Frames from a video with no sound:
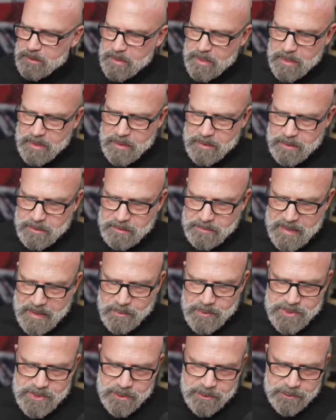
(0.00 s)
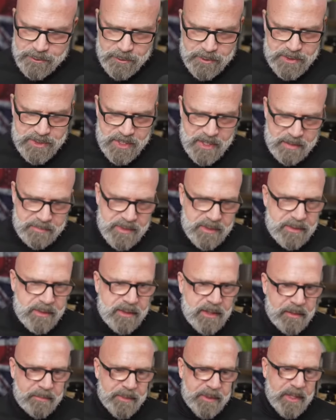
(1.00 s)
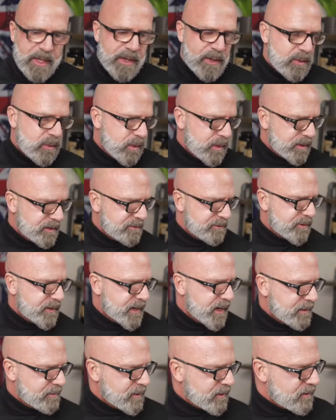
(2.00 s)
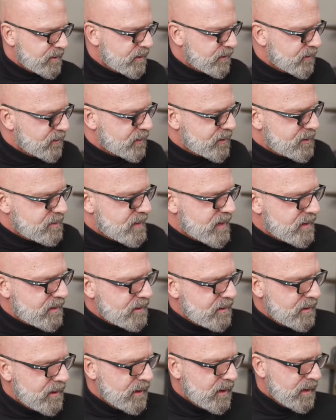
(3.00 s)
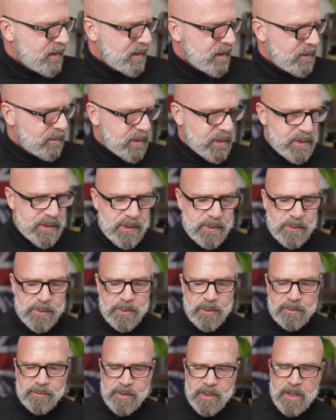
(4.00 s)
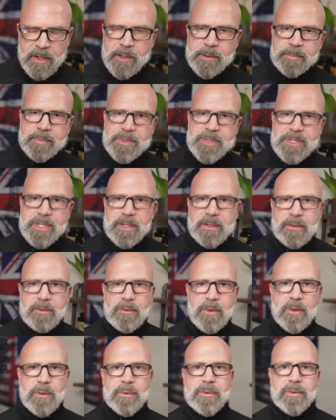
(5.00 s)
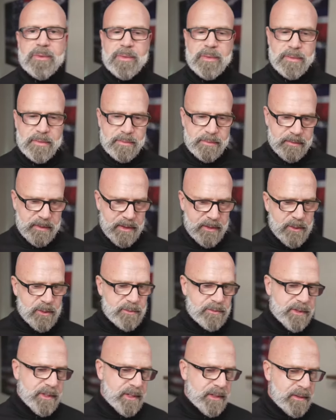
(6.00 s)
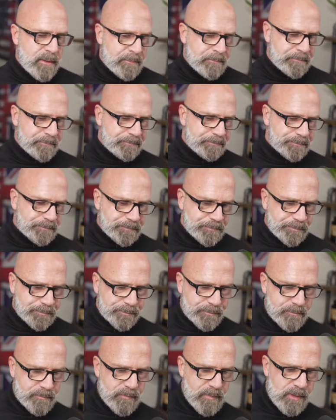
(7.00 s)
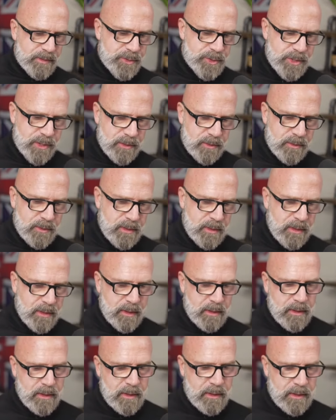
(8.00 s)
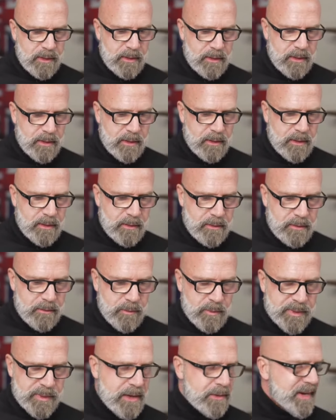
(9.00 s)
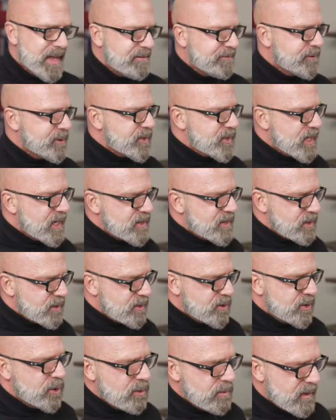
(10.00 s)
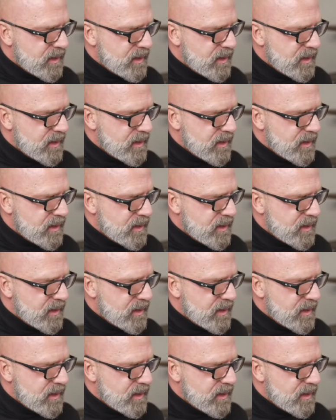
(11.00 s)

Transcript: and that was the third time that the company got awarded for hypergrowth, which meant we were doing over 100% growth year over year. So, without emphasizing too